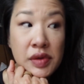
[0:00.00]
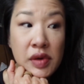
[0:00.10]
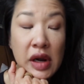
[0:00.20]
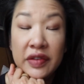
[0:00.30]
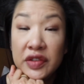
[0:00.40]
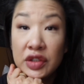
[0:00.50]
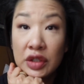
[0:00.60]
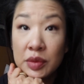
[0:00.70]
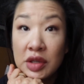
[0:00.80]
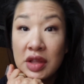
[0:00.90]
I have
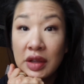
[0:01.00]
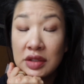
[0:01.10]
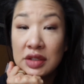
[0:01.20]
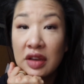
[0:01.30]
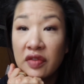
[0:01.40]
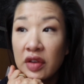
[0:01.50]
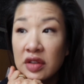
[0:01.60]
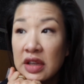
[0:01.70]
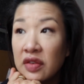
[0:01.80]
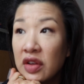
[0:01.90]
so many things to
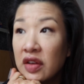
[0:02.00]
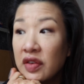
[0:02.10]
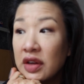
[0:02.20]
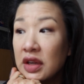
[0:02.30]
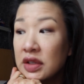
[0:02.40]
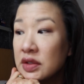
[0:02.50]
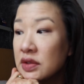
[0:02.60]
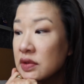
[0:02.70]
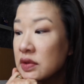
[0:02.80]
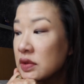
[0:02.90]
send via
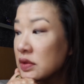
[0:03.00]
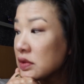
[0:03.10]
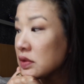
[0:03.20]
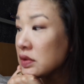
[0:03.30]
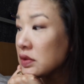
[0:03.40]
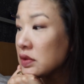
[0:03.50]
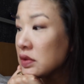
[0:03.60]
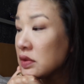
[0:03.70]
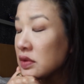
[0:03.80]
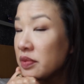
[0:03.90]
FedEx.
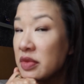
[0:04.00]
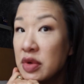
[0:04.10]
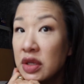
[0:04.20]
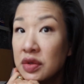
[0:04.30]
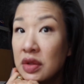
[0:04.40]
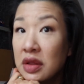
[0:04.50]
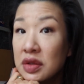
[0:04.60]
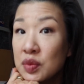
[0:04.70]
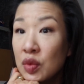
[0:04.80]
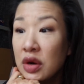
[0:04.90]
Maybe I'll do that
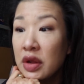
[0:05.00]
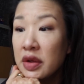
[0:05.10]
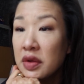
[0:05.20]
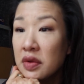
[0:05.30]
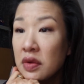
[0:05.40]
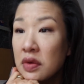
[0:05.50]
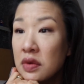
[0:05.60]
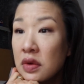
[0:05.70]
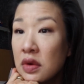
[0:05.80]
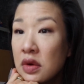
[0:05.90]
this morning.
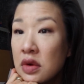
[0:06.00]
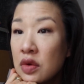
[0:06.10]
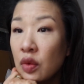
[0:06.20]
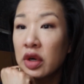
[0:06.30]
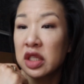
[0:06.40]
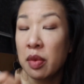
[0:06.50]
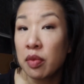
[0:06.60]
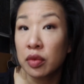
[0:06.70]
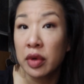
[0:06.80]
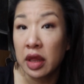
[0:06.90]
Work has
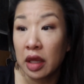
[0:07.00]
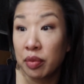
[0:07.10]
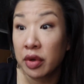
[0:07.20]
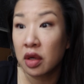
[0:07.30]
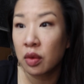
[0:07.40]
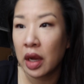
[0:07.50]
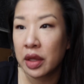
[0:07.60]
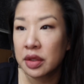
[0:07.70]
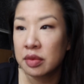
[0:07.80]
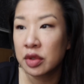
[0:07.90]
been pretty
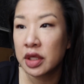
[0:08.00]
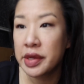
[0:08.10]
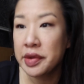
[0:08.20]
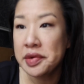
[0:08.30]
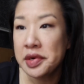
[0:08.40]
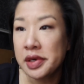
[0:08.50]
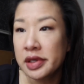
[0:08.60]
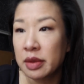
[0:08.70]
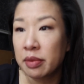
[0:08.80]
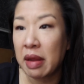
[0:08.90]
quiet this morning.
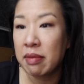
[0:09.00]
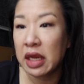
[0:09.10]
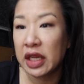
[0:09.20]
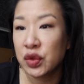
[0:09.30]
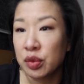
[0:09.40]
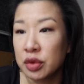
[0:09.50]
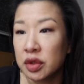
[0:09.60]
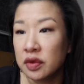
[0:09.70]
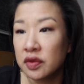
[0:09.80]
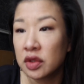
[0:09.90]
Some of my meetings are
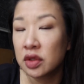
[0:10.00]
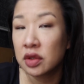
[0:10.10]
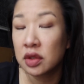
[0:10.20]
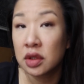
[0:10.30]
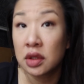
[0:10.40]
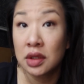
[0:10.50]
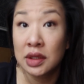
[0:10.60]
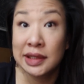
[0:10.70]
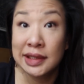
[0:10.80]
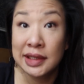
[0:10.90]
moved.
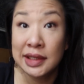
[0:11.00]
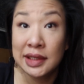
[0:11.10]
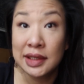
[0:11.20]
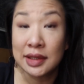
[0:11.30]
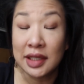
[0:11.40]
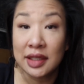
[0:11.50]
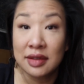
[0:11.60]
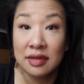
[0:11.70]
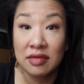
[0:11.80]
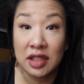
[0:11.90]
Okay,
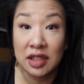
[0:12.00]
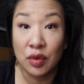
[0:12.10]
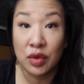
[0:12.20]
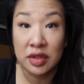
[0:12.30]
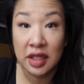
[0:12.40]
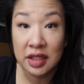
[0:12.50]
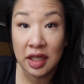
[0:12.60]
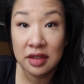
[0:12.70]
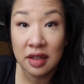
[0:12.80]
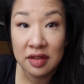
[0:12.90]
let's see where the day
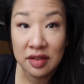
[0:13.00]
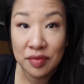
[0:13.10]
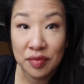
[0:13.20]
takes us.